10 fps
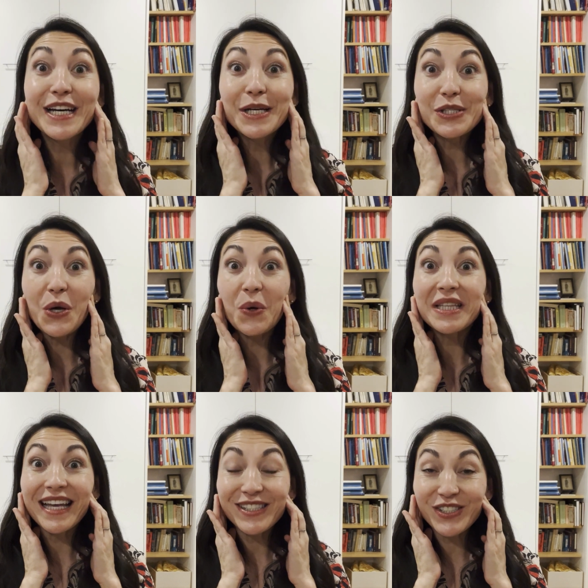So
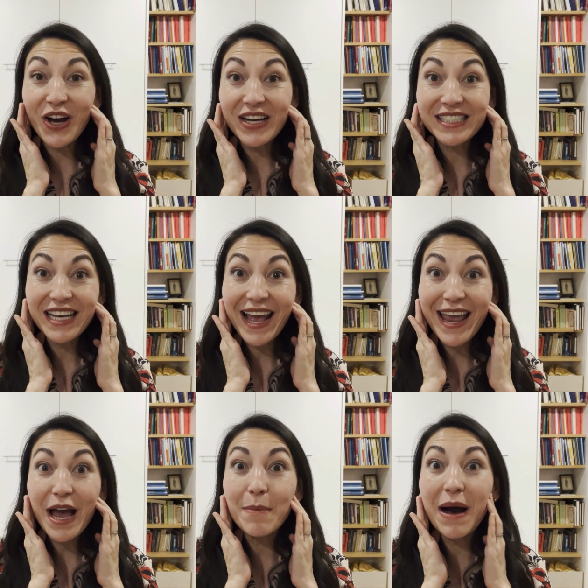let's talk
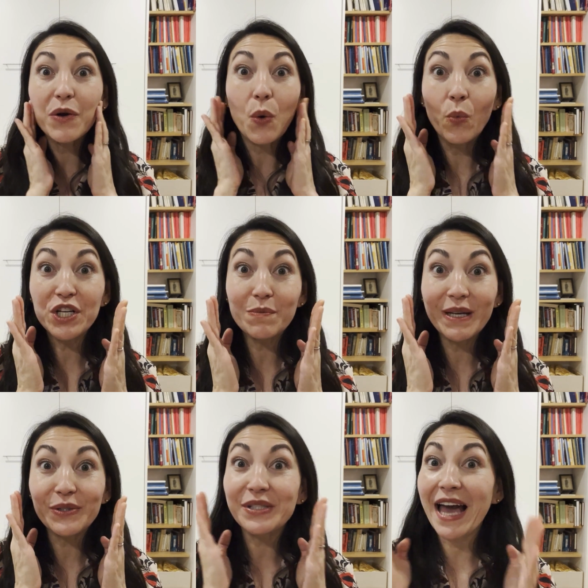today about which
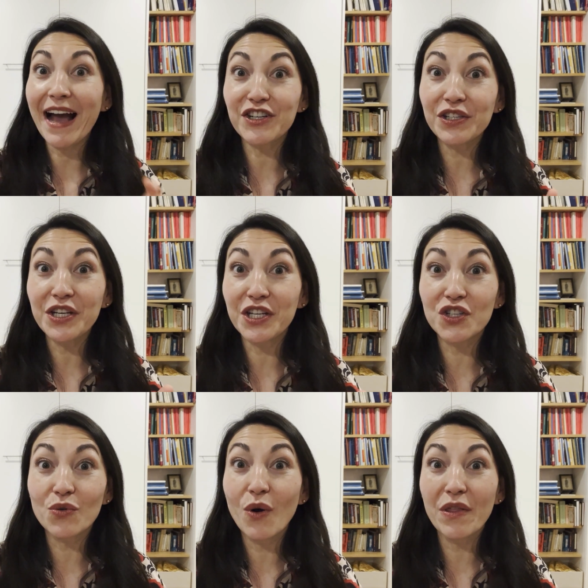muscles actually
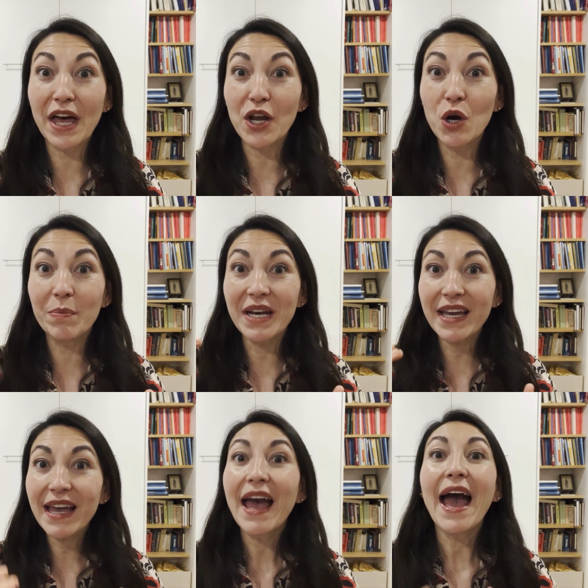control that
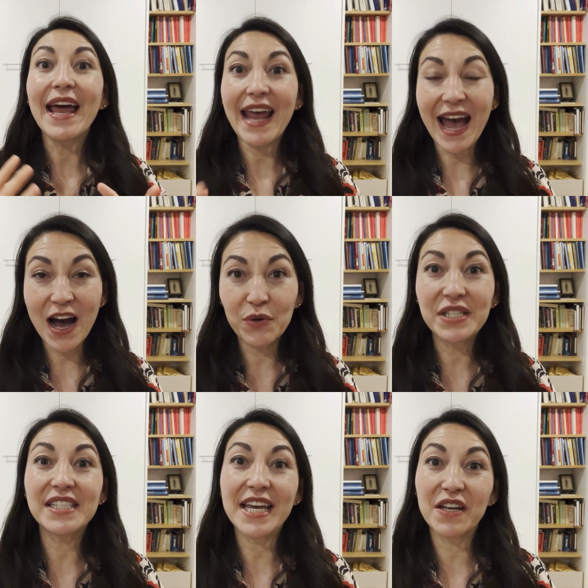opening and how
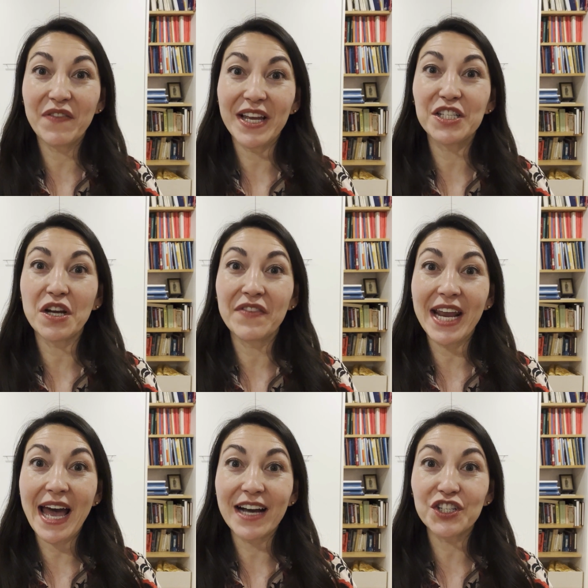to take advantage of
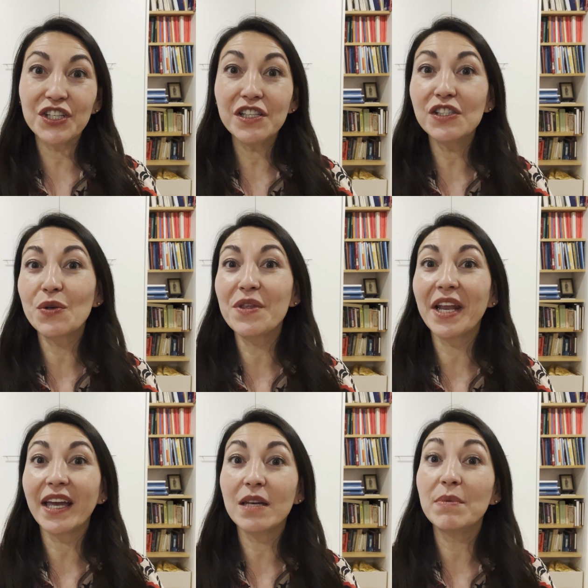that action so that
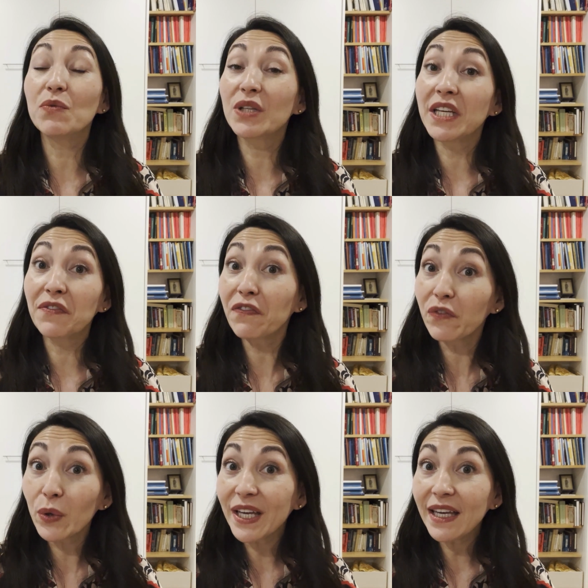it can be really
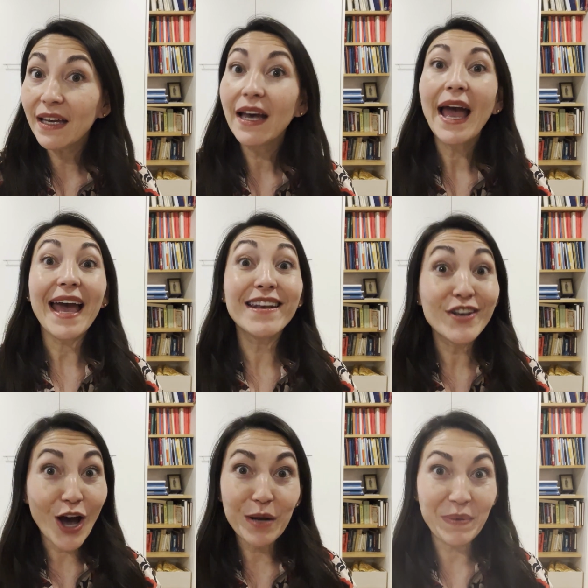free and
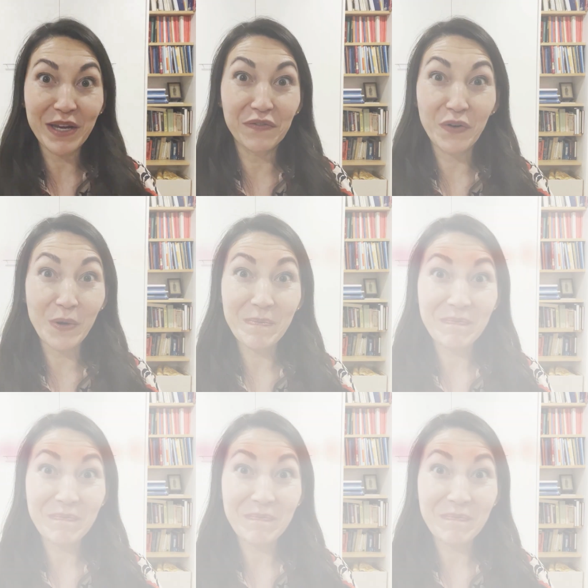not painful.